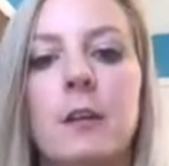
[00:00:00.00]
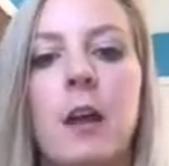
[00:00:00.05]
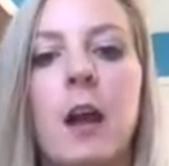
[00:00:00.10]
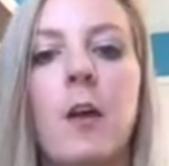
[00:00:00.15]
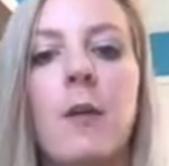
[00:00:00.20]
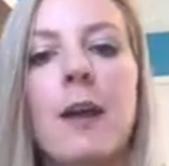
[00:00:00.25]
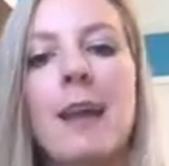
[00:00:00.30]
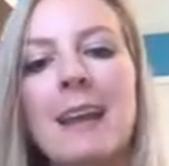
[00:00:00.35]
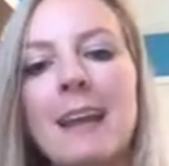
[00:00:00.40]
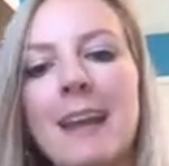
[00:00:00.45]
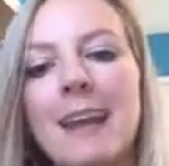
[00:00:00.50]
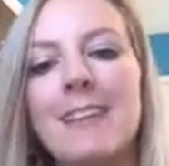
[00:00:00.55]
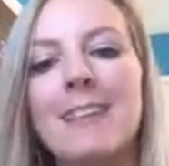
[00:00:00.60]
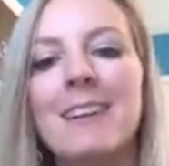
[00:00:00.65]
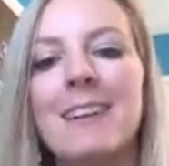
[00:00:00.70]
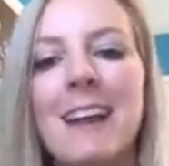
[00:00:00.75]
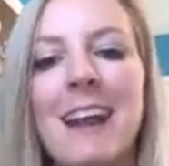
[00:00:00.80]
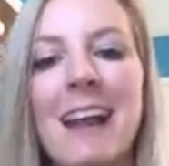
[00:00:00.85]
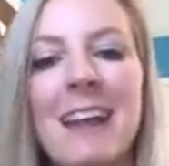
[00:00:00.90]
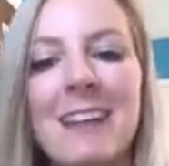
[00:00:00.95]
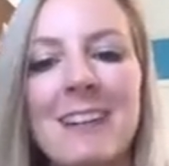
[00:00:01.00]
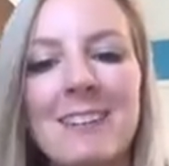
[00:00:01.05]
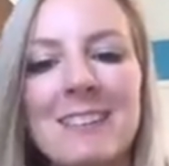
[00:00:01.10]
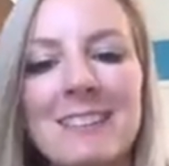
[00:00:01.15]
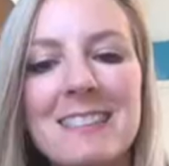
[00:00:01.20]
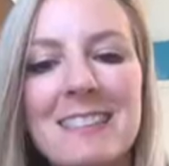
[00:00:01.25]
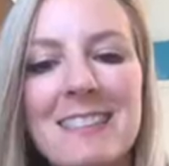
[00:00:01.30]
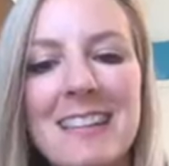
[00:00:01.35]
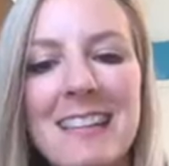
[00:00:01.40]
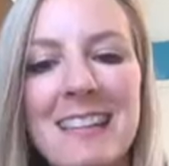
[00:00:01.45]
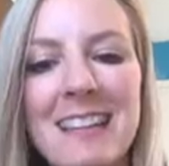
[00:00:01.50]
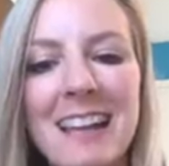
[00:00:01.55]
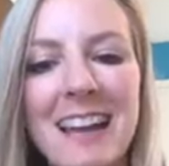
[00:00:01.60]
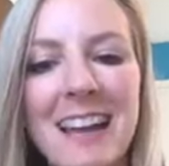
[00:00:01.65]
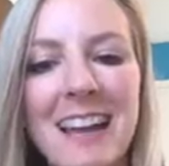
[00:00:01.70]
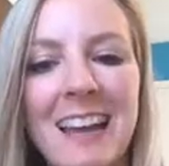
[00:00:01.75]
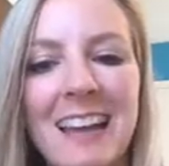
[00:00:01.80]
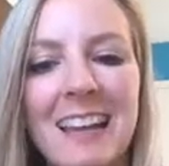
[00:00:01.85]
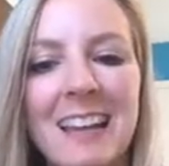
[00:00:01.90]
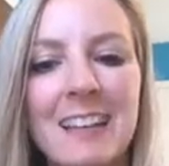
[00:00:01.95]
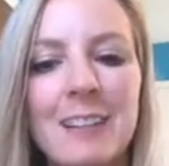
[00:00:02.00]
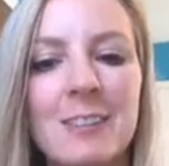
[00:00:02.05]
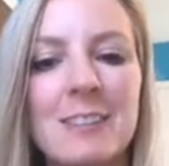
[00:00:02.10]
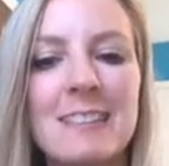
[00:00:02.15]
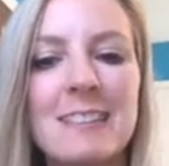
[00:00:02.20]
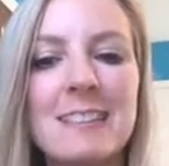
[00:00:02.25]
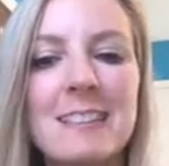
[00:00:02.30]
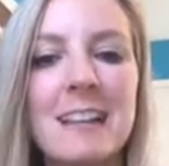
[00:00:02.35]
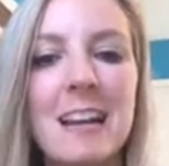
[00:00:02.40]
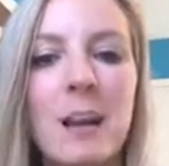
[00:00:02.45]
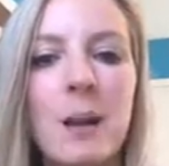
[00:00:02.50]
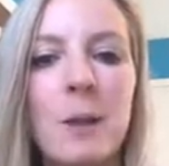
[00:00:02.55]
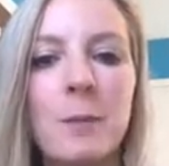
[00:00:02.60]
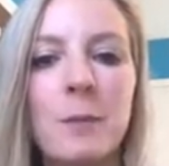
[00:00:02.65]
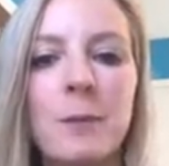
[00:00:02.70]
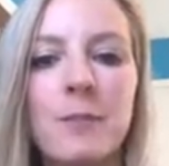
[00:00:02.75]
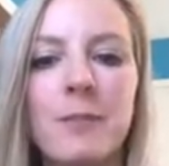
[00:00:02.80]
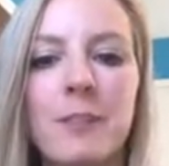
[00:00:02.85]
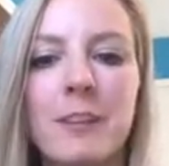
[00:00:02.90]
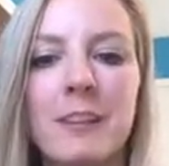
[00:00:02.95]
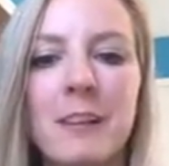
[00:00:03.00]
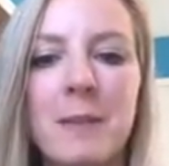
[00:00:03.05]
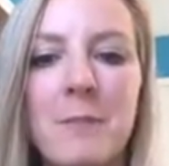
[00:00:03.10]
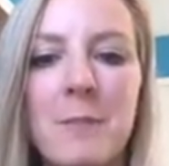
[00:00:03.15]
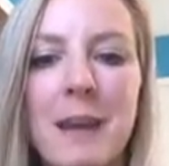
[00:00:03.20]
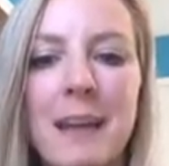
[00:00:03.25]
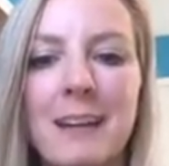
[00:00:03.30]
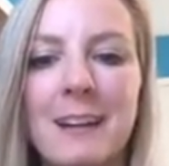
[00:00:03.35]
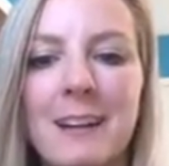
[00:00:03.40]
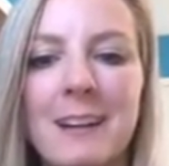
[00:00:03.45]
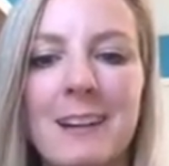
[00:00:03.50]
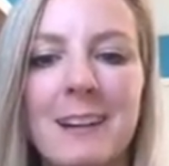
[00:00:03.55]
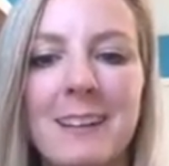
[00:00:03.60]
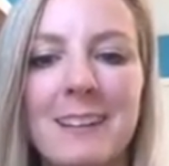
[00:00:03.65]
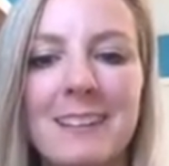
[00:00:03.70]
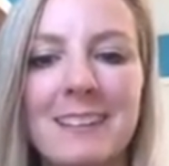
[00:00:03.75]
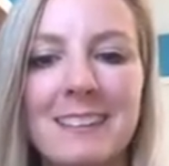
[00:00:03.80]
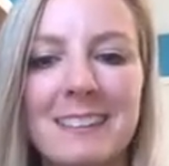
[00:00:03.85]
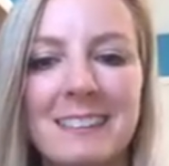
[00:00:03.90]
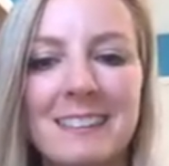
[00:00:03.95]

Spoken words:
Oh, hey Heather, hey Christina. Christina, I hope you're feeling better.